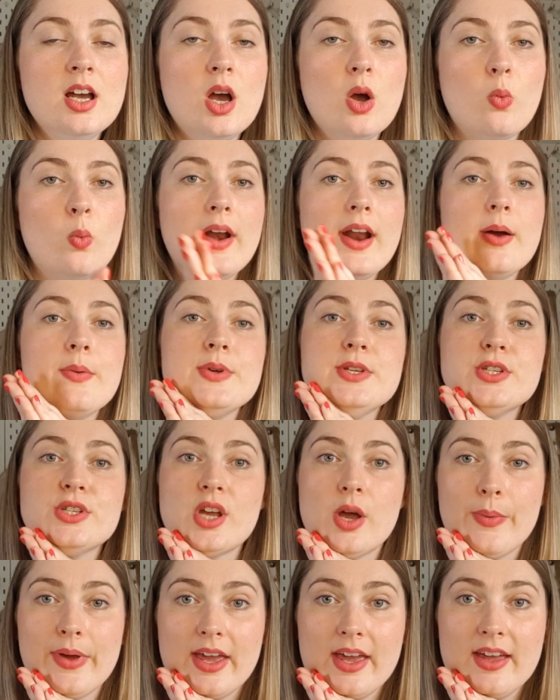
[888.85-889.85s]
When I was
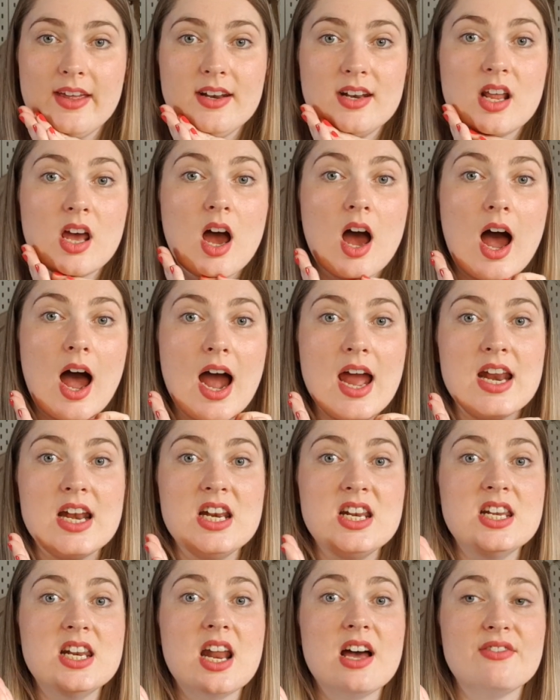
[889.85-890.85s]
sewing it, I
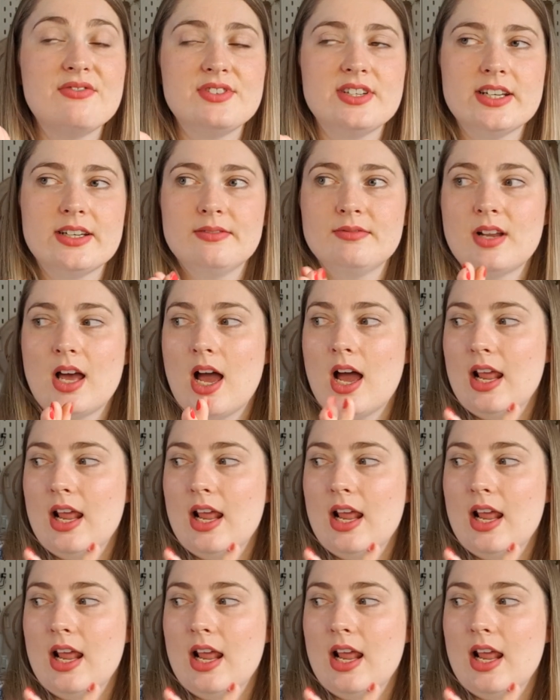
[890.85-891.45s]
loved it.